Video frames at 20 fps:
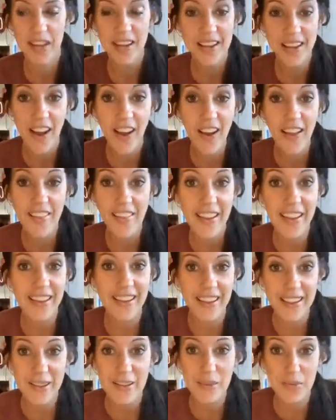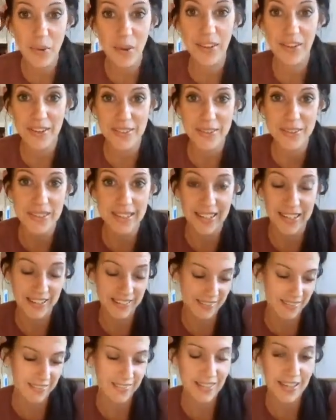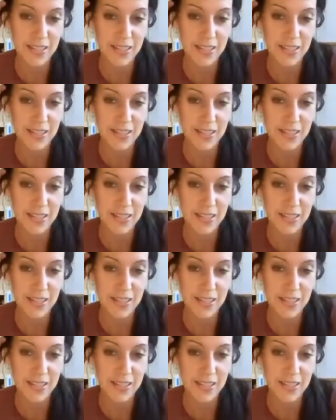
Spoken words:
not that cute while you're doing it.